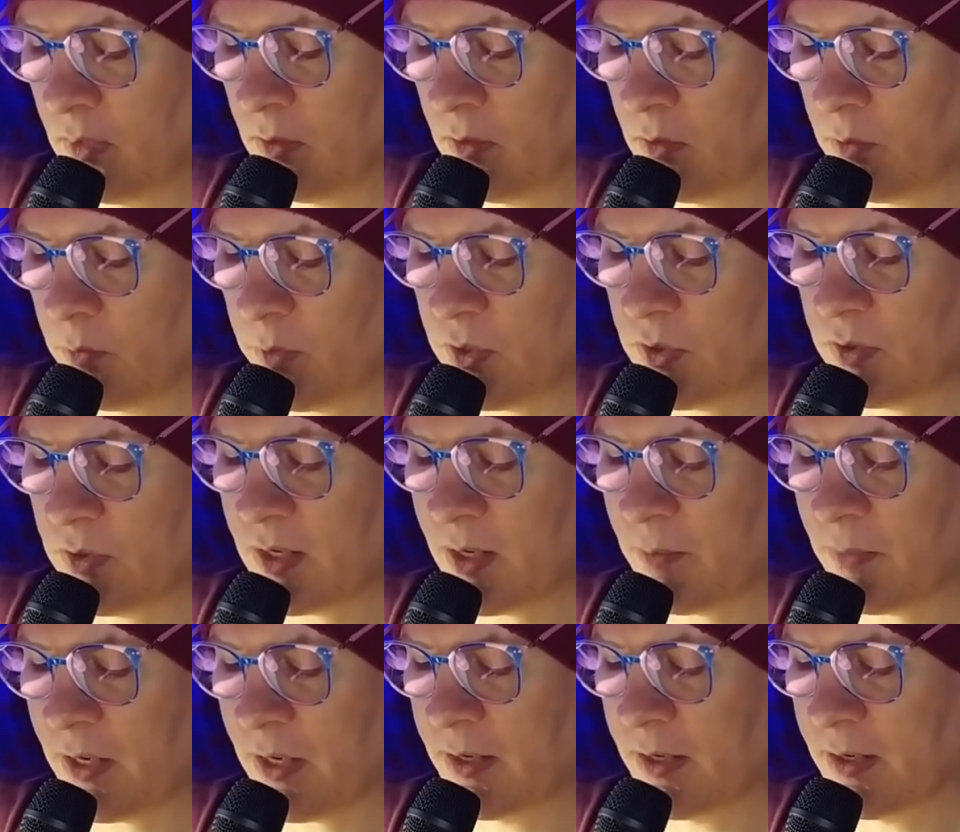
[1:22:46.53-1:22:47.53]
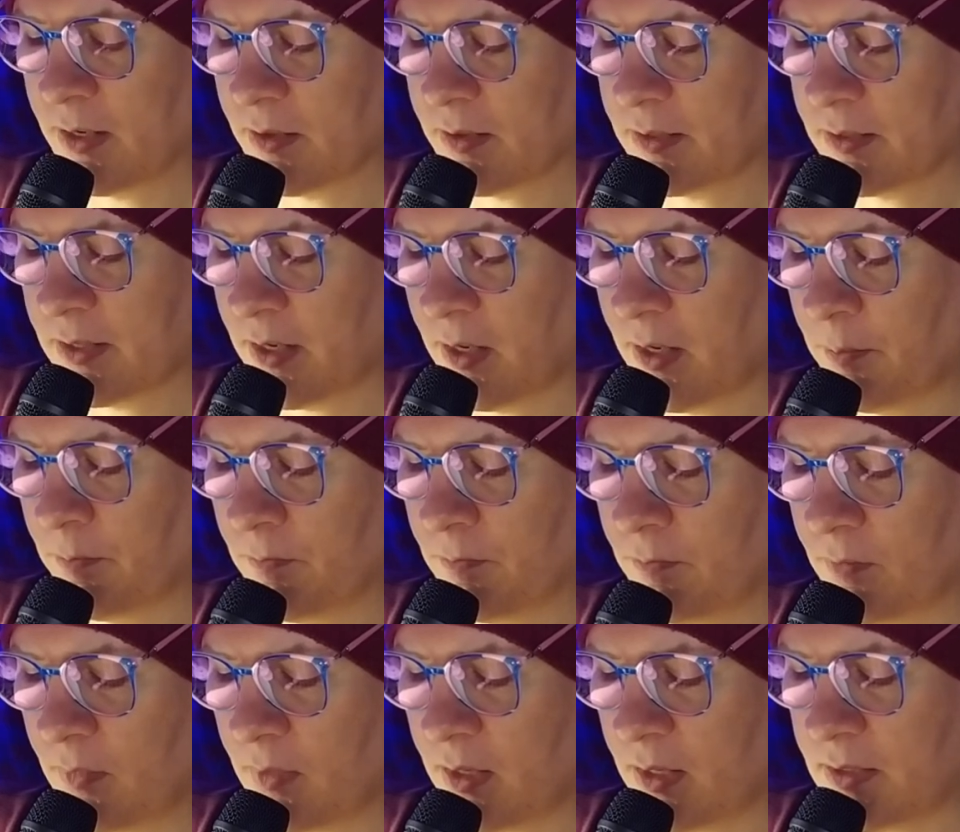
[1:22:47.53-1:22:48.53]
"We should come back another time,"
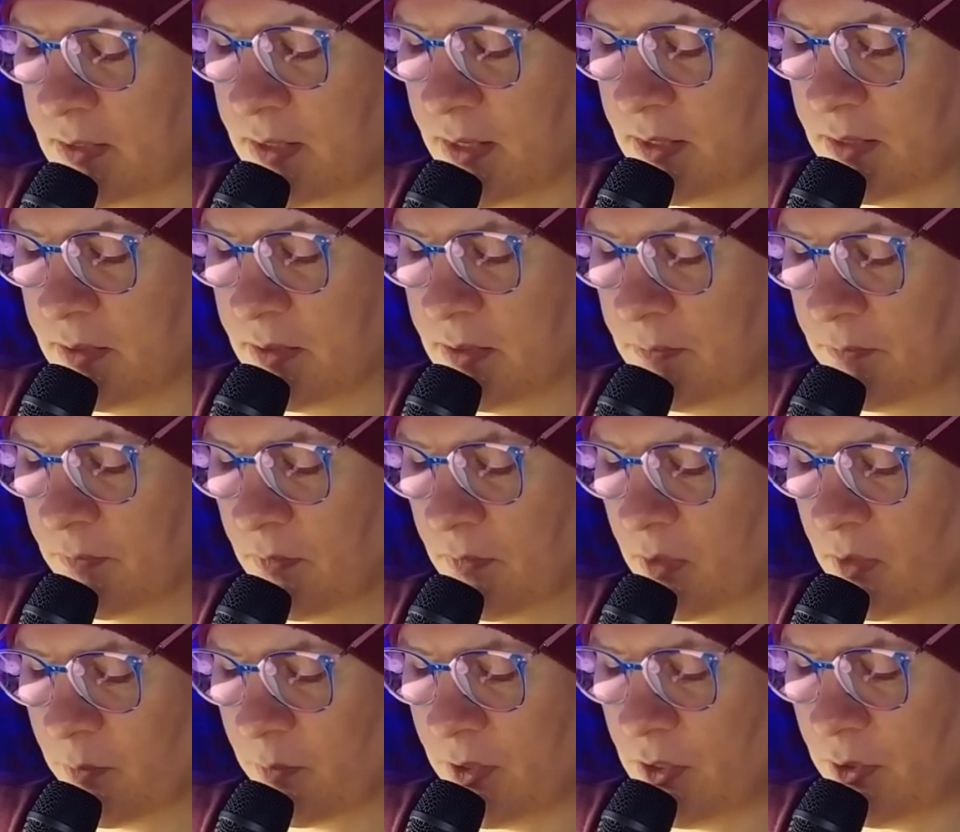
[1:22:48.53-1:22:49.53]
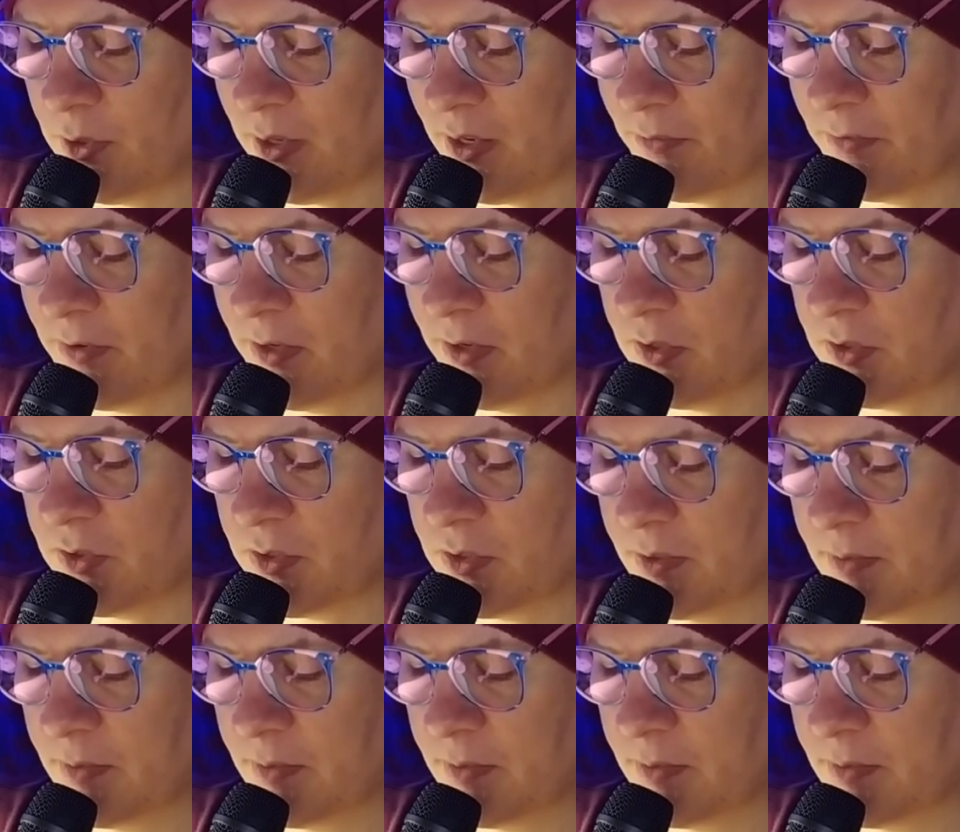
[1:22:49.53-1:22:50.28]
I said, "when you have finished."